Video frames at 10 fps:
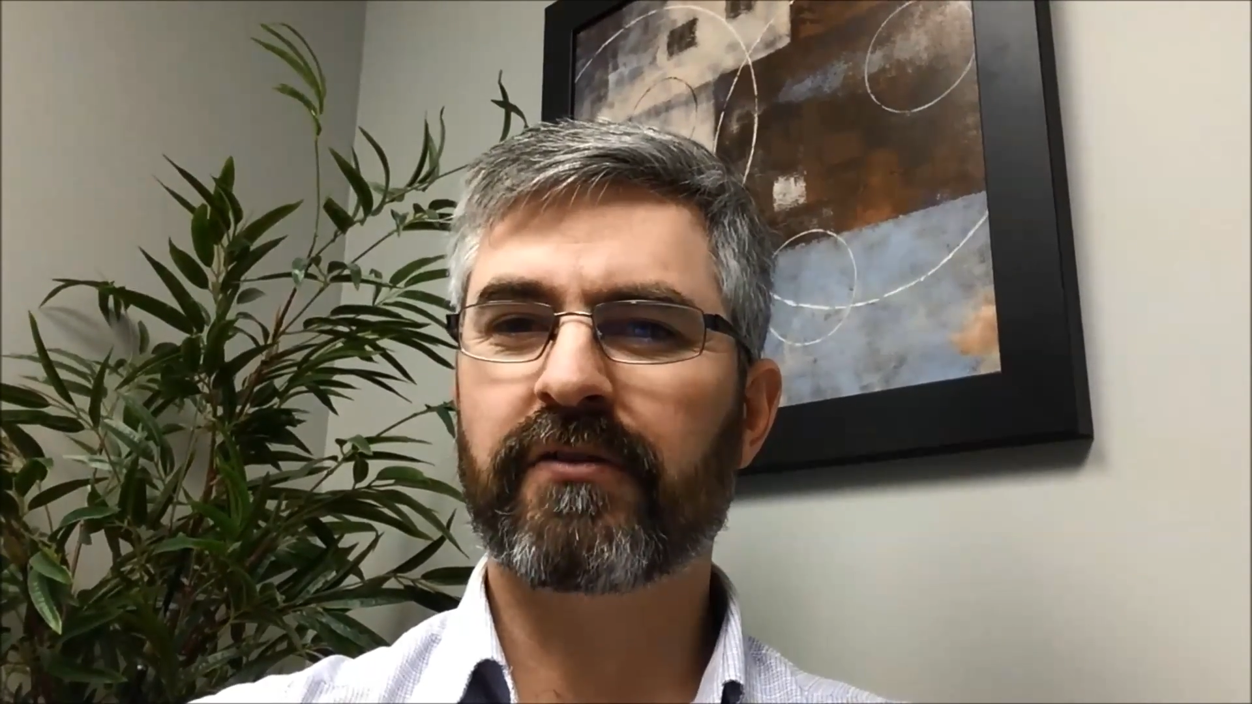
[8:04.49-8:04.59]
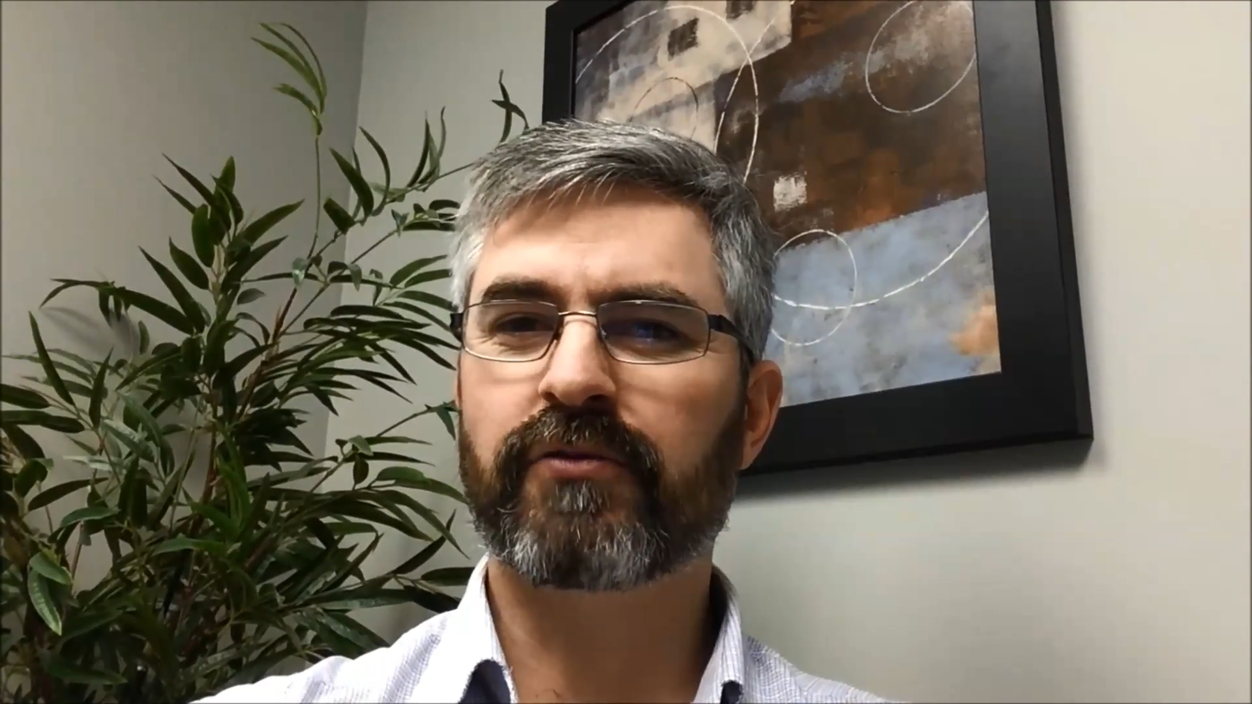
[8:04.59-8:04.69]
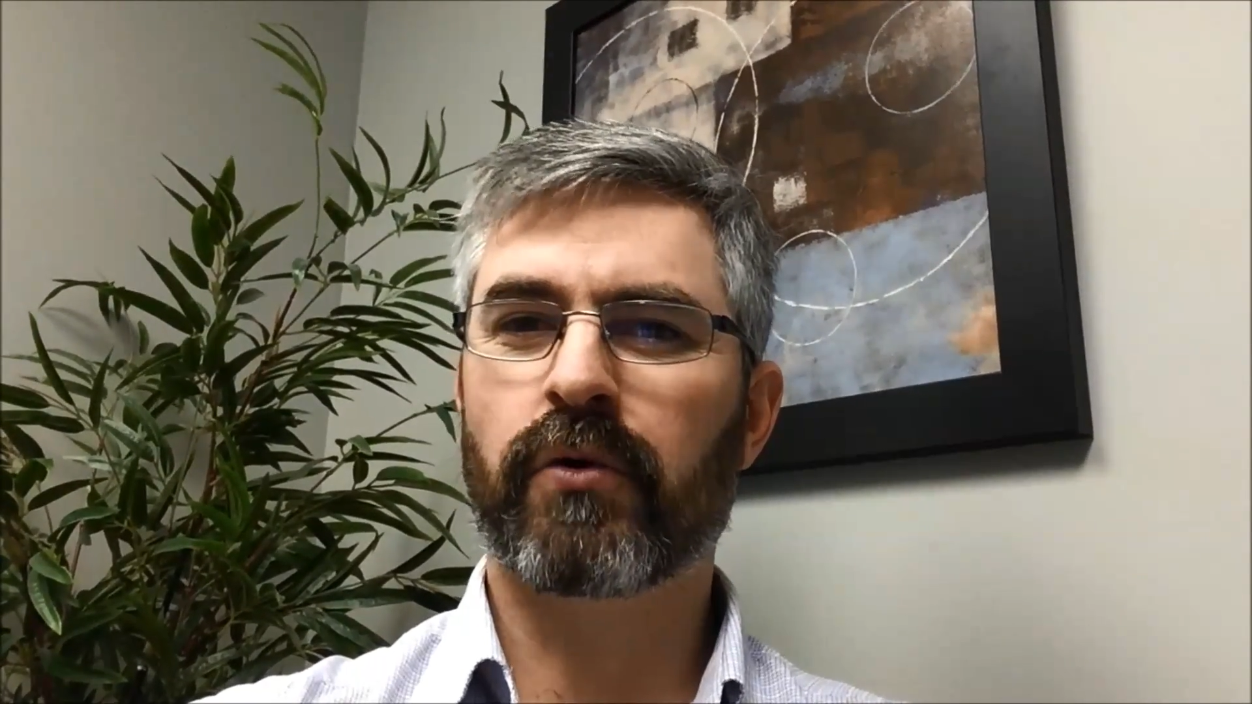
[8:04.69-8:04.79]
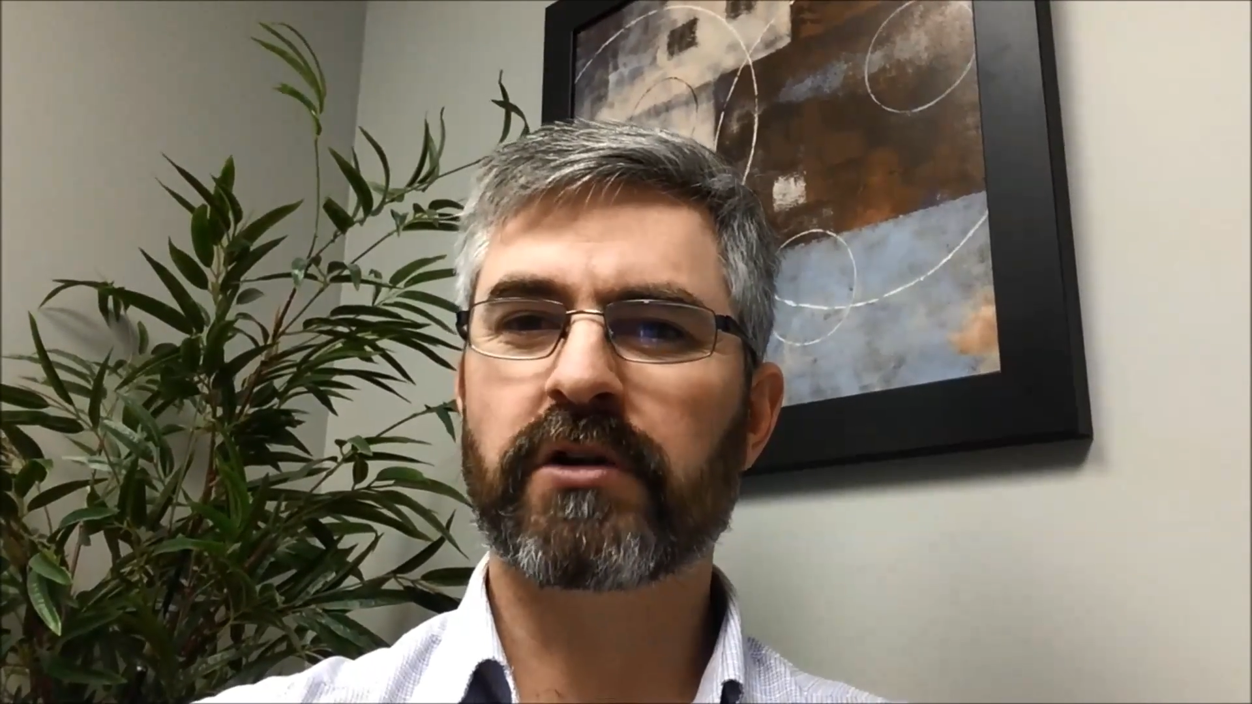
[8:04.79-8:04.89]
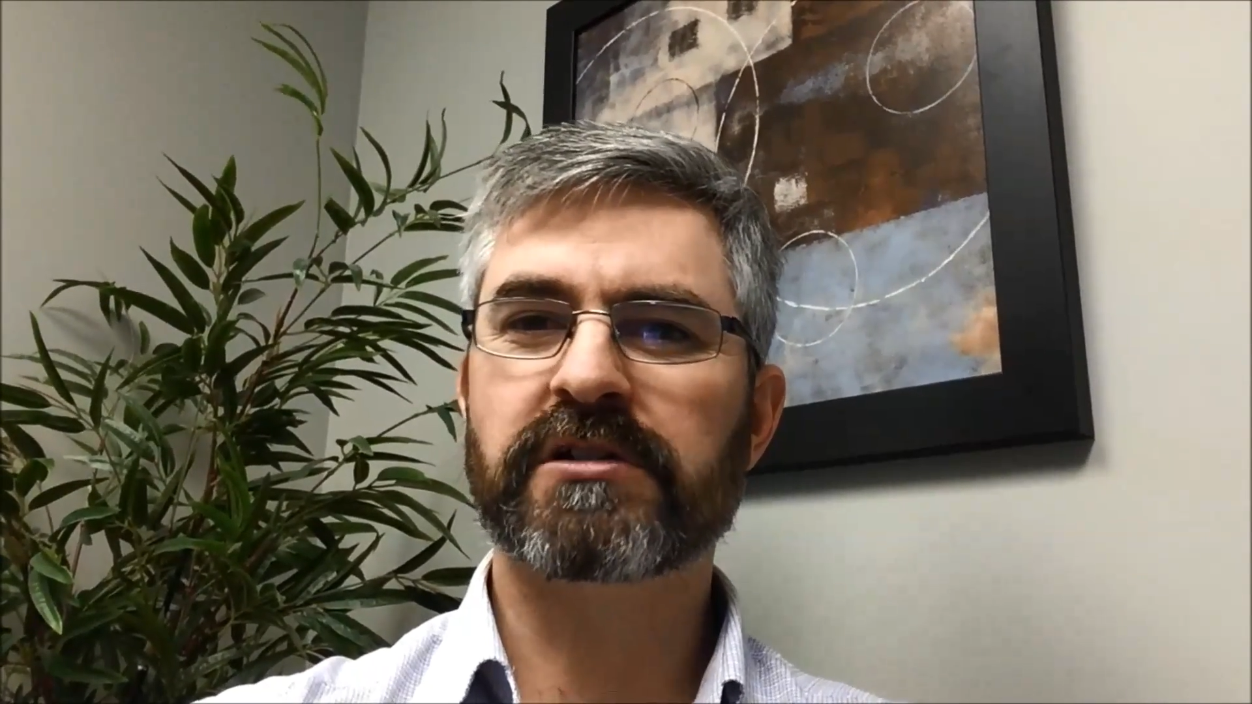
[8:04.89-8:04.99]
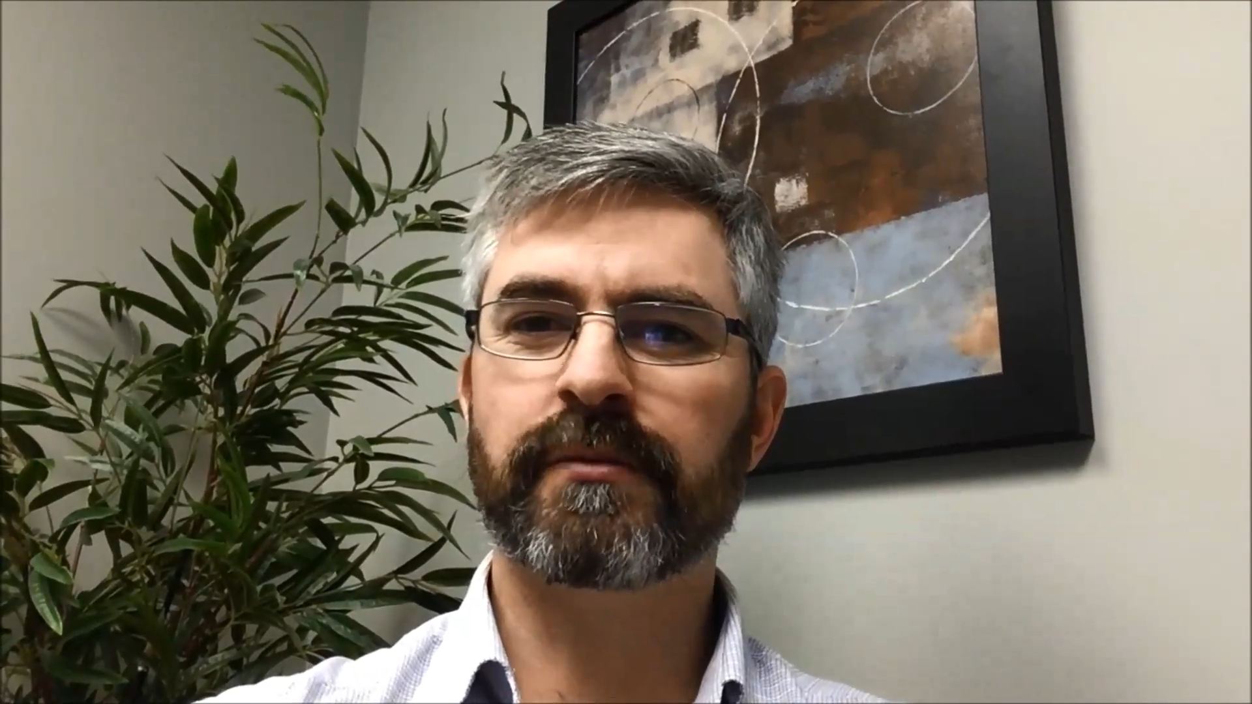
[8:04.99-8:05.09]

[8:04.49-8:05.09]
Of course,